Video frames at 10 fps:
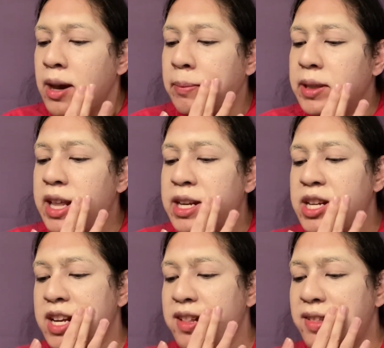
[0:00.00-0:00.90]
But then
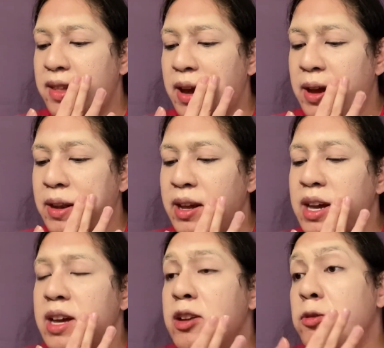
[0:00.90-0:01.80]
she said,
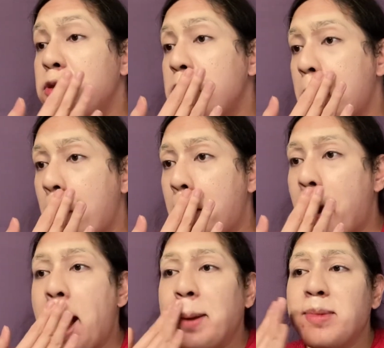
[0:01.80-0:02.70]
no,
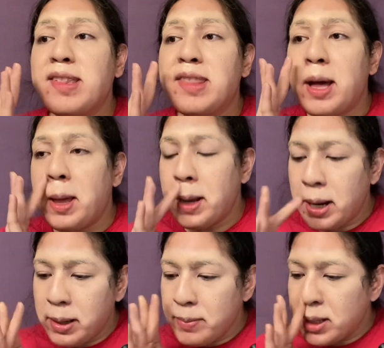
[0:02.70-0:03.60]
I'm still not
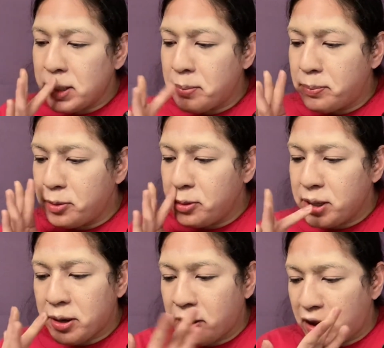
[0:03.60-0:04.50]
gonna make the
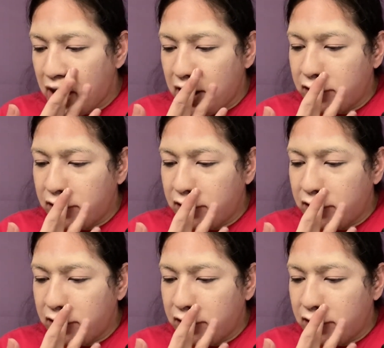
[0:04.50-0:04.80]
buyo,